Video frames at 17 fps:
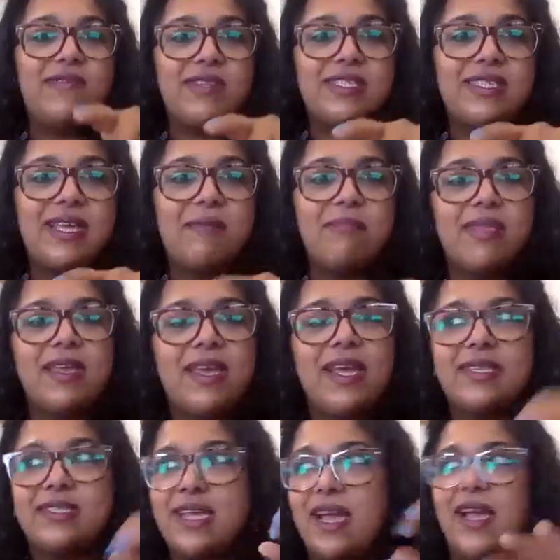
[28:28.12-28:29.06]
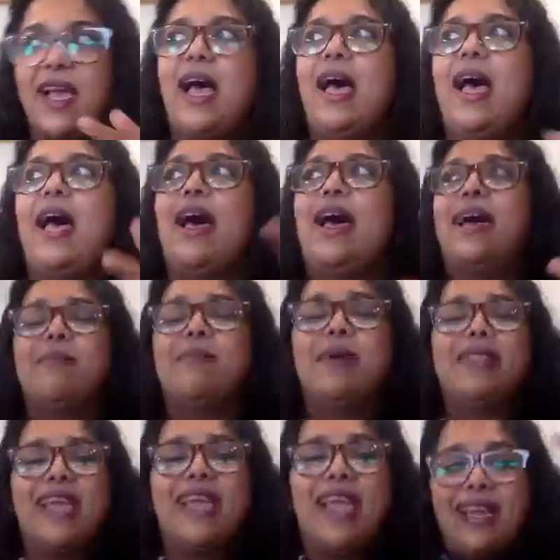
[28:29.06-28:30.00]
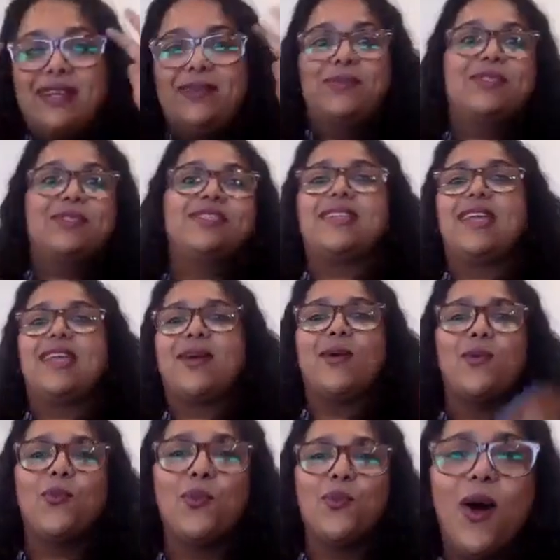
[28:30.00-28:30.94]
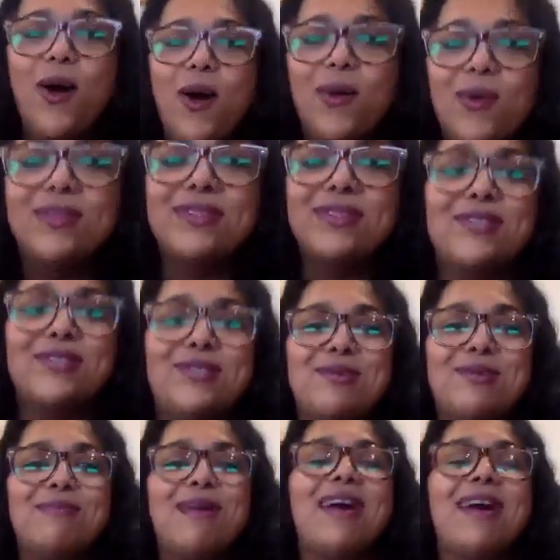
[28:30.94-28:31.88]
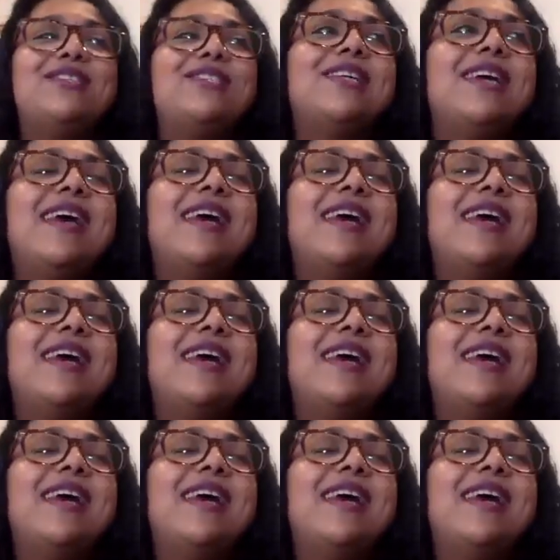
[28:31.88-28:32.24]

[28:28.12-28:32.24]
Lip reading: is given something, and it's like, by the end it was just like, whoa, this is too much.